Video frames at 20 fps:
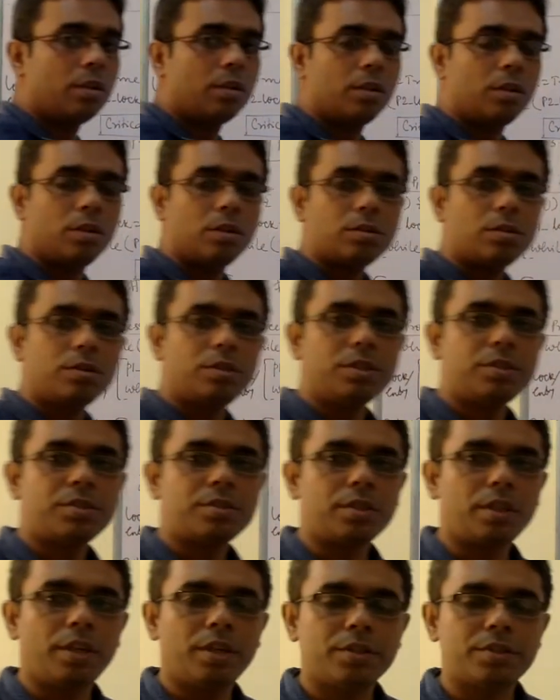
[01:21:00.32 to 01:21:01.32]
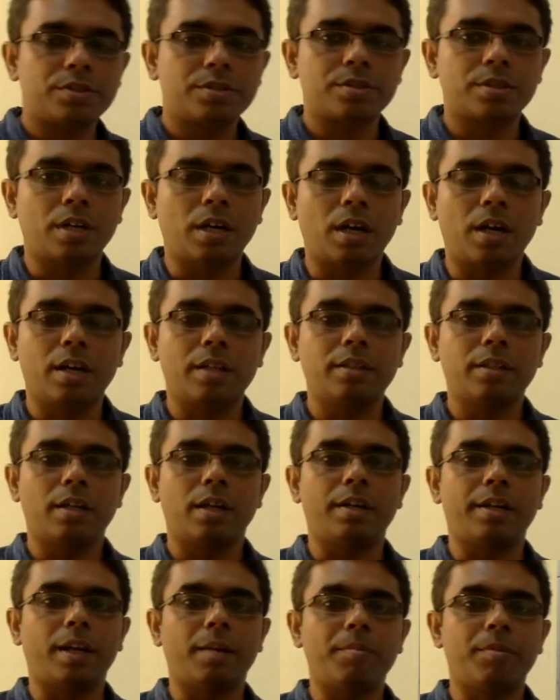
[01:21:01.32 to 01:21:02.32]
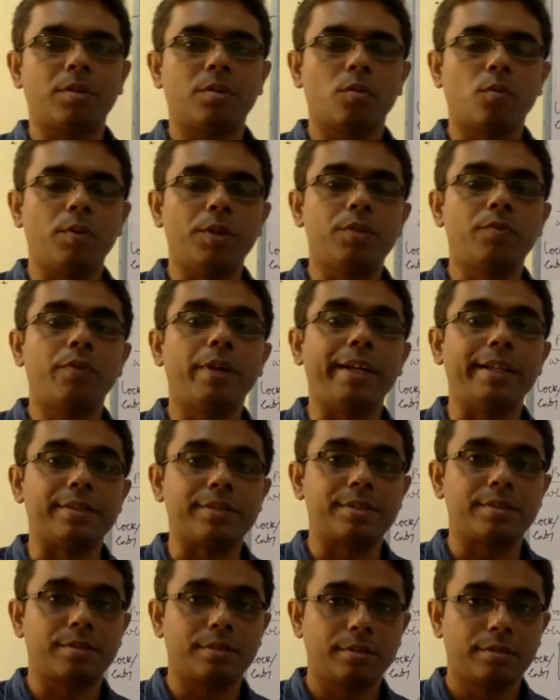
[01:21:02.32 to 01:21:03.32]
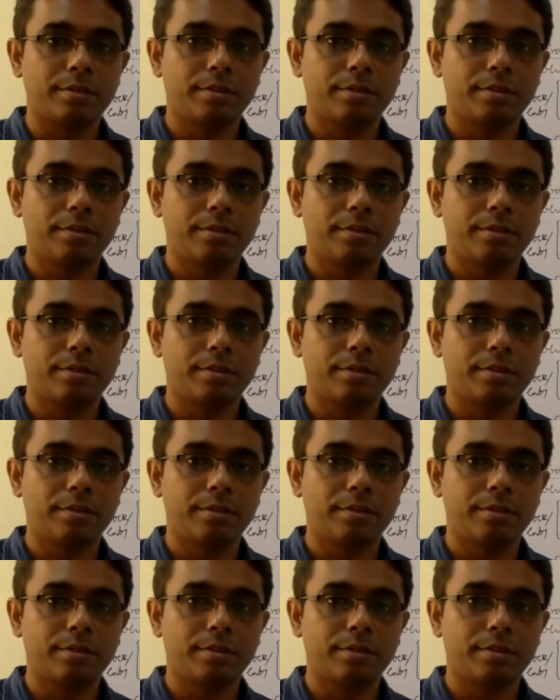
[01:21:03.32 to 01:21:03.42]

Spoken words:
So this is another attempt which fails,